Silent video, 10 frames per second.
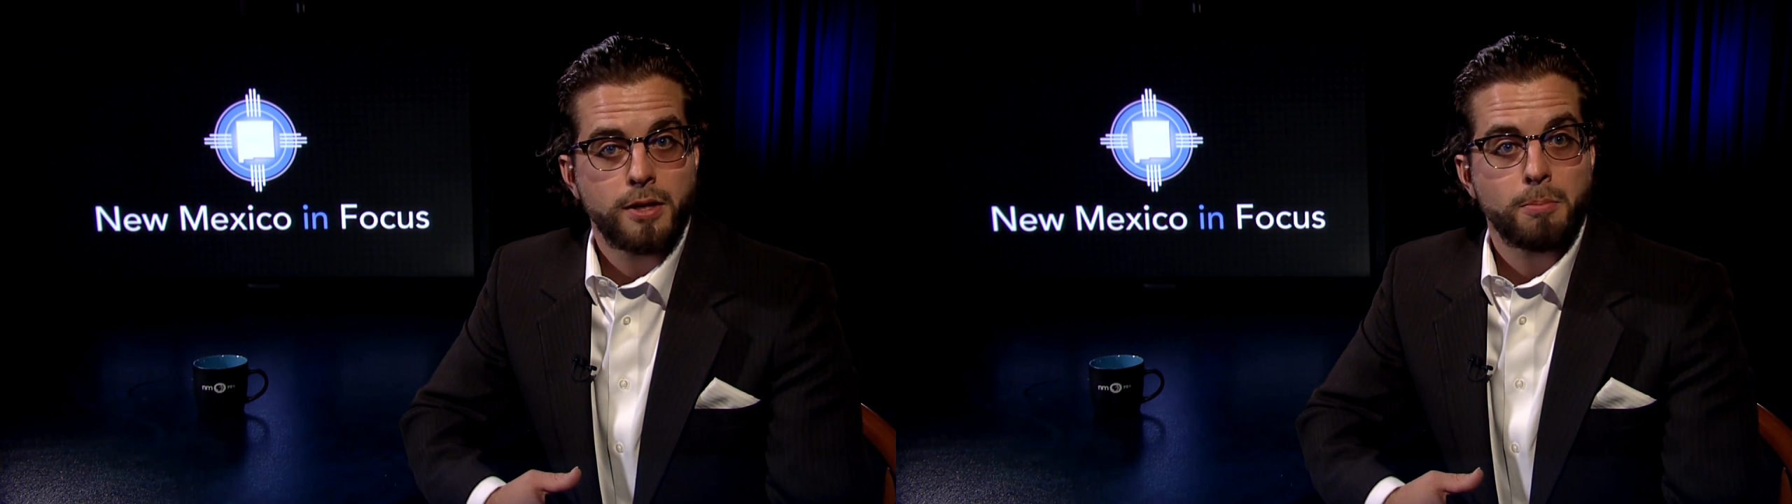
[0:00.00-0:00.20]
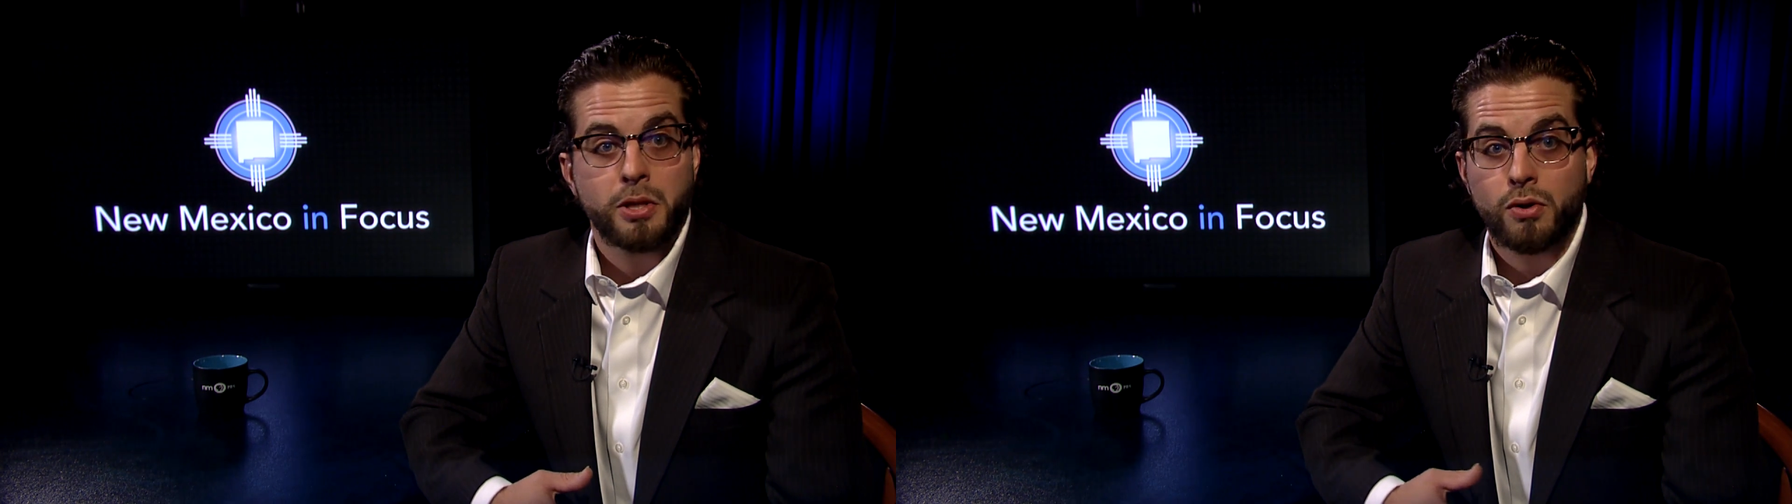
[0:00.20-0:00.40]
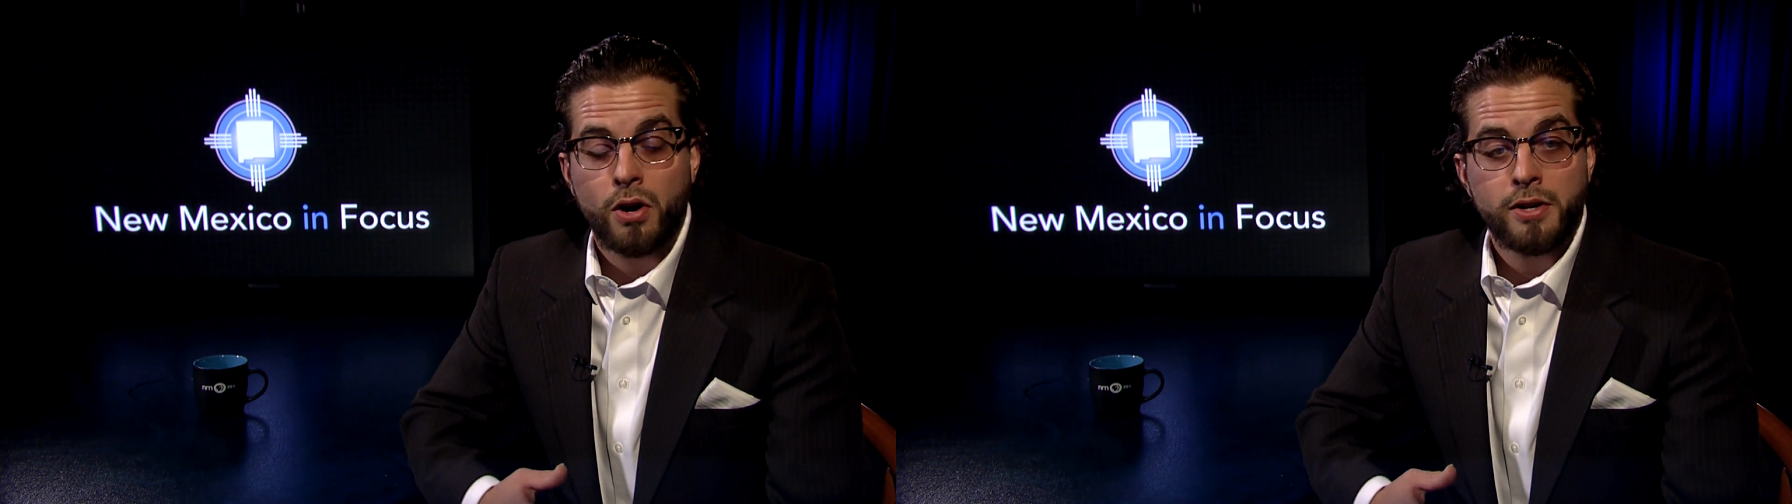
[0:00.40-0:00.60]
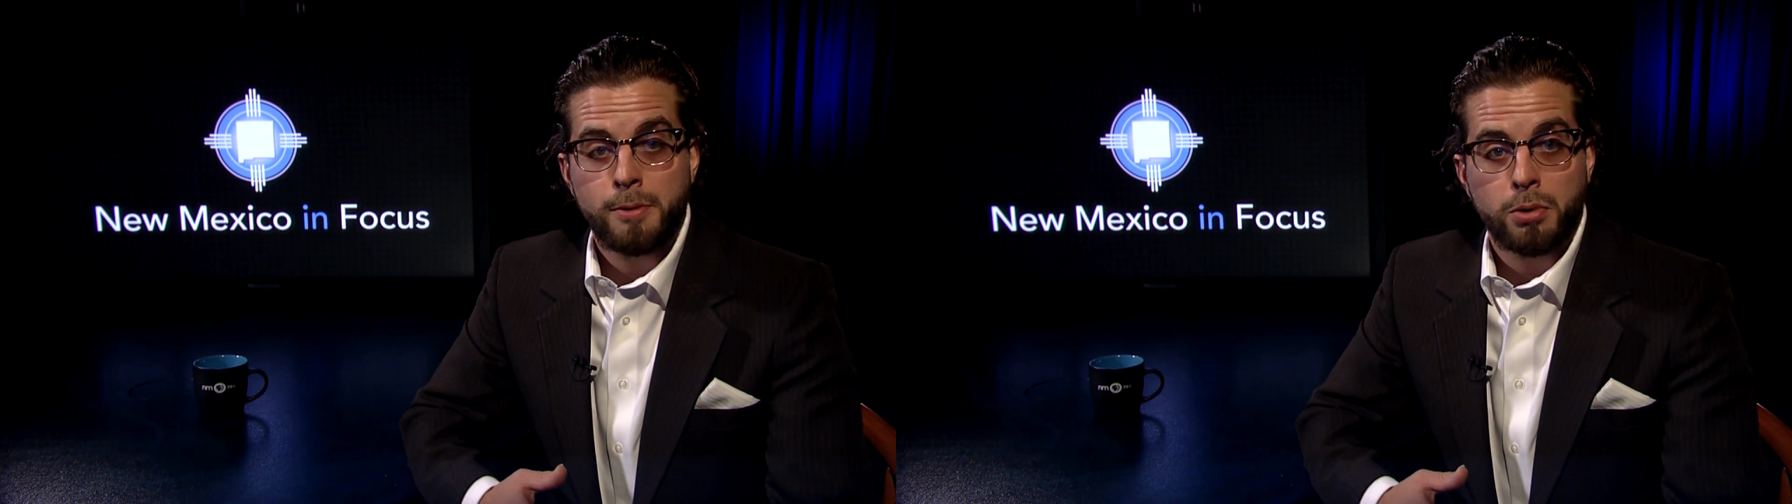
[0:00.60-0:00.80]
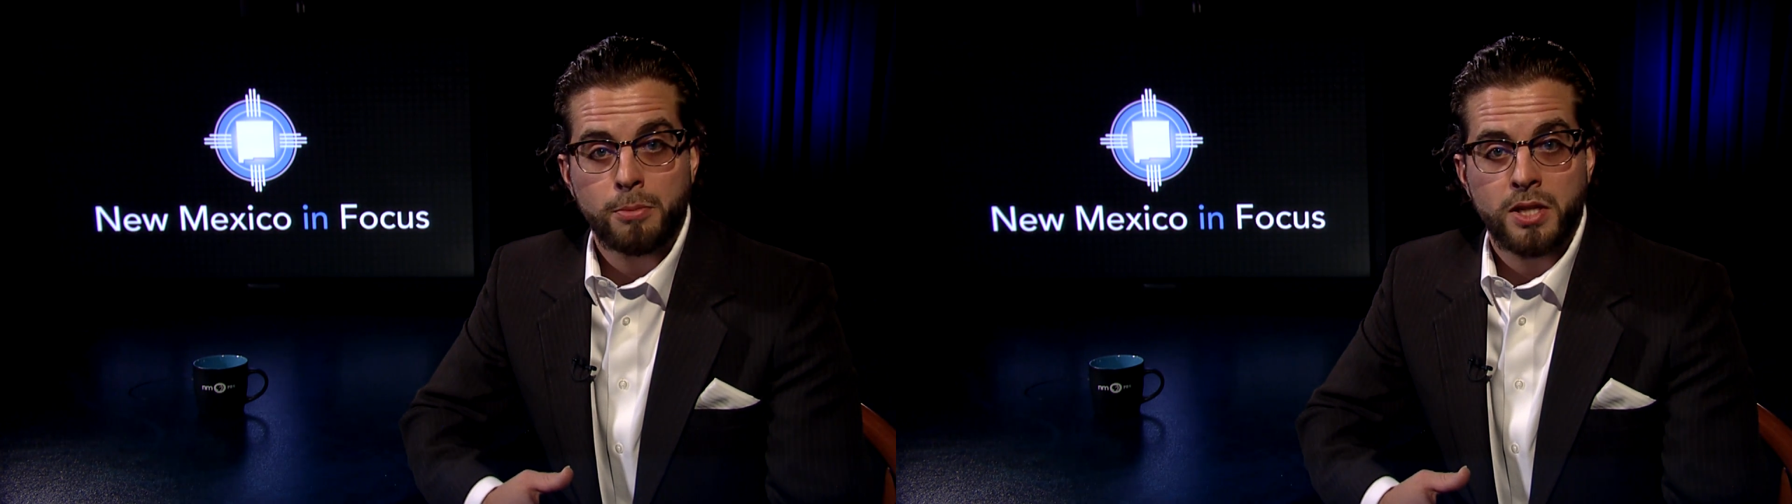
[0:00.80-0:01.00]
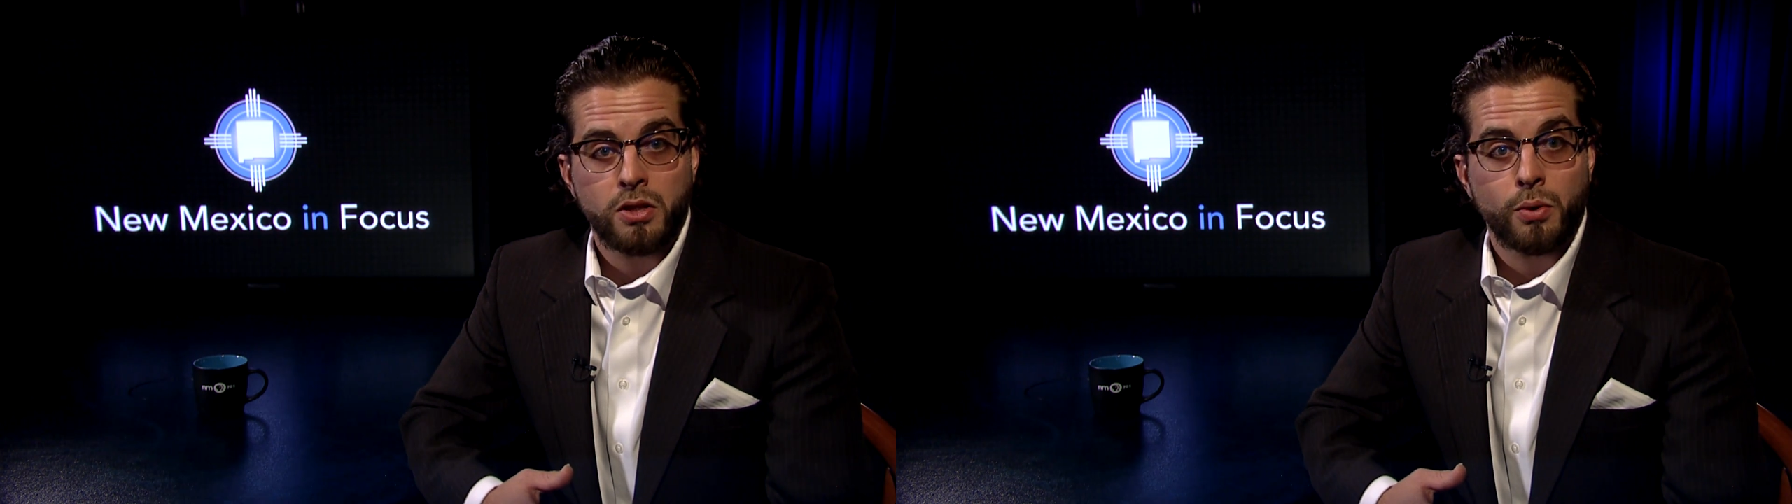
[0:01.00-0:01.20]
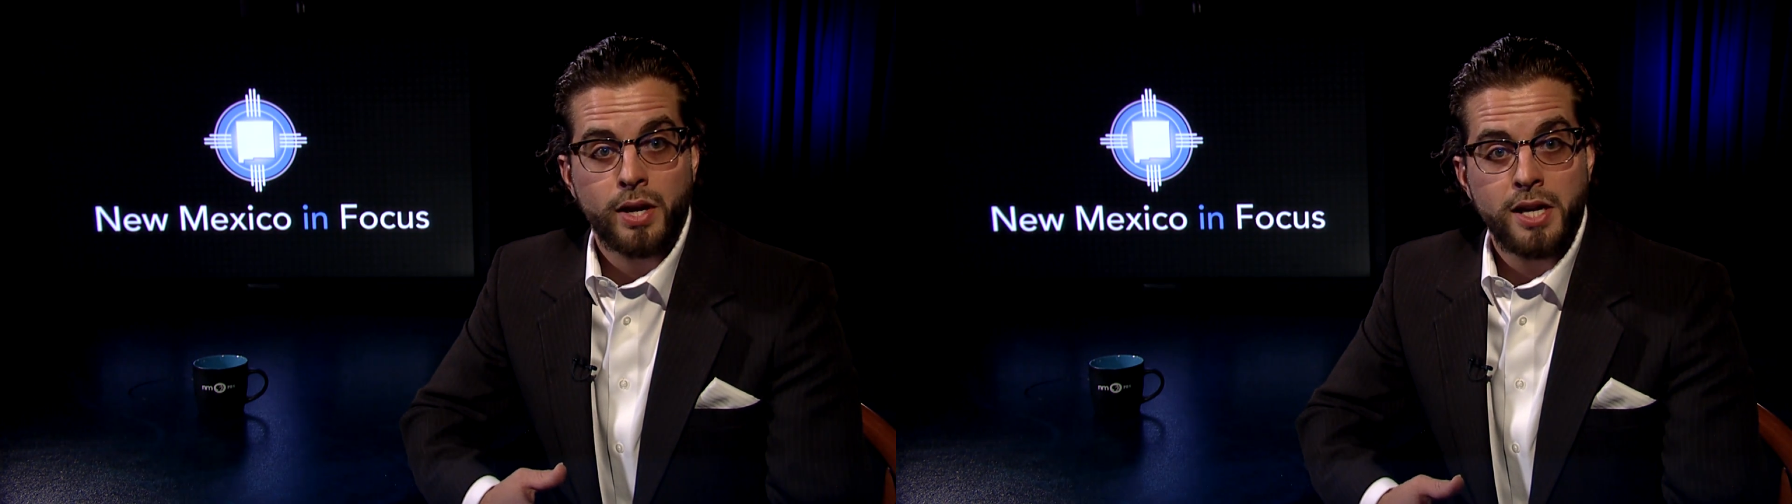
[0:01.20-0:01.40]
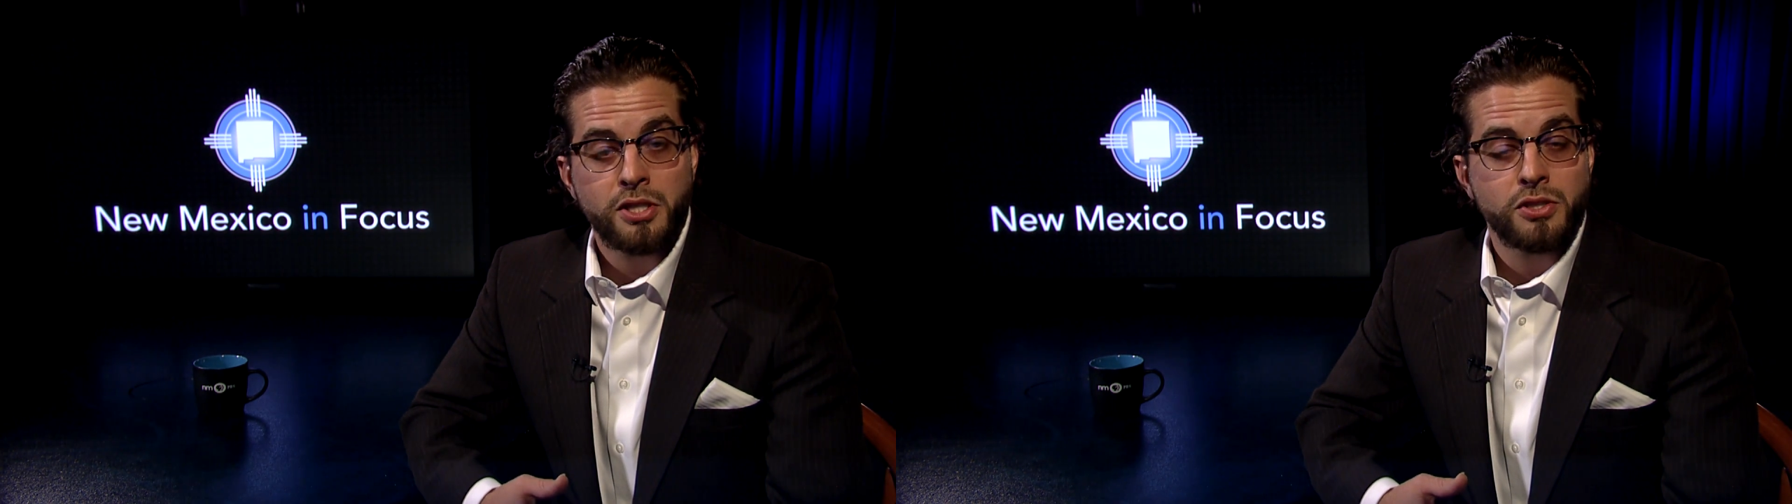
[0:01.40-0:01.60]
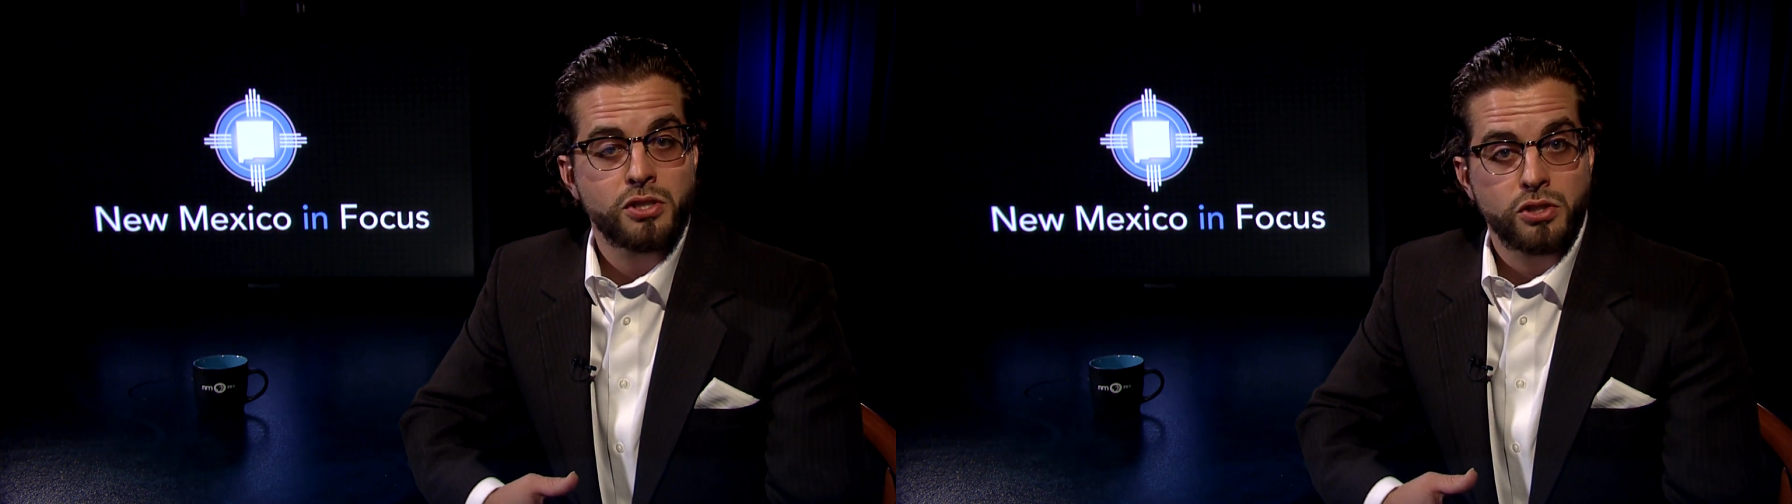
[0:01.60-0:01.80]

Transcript: but there aren't any permanent locations